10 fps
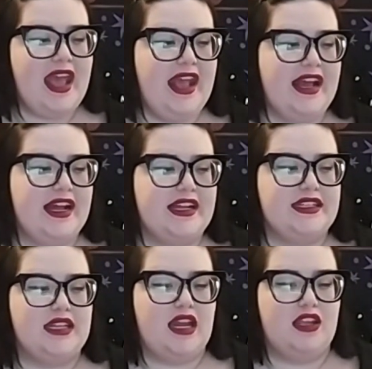
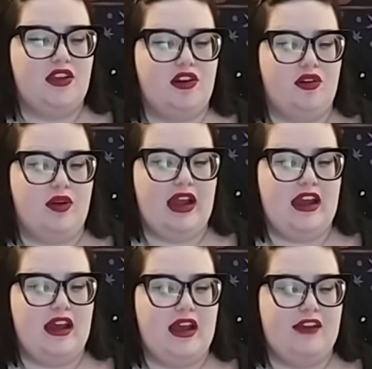And, you know,
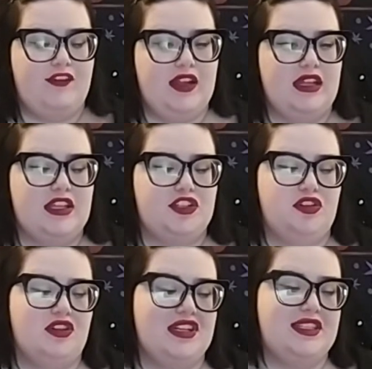I feel like that
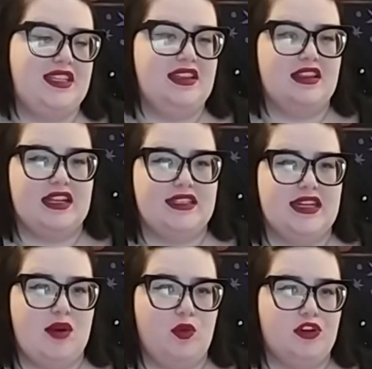you're going to see that that's
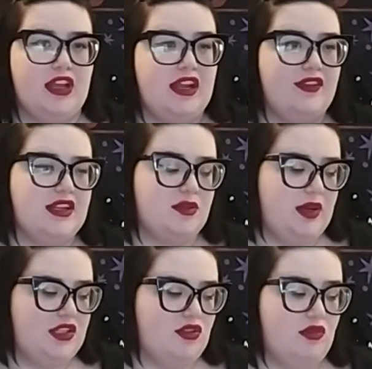not working, and that's why
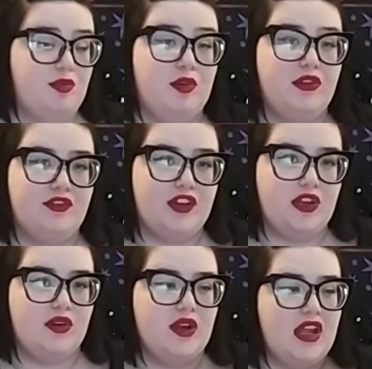it's so important for
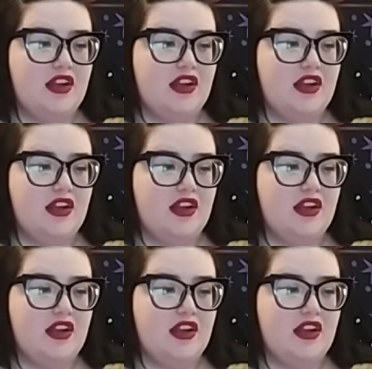you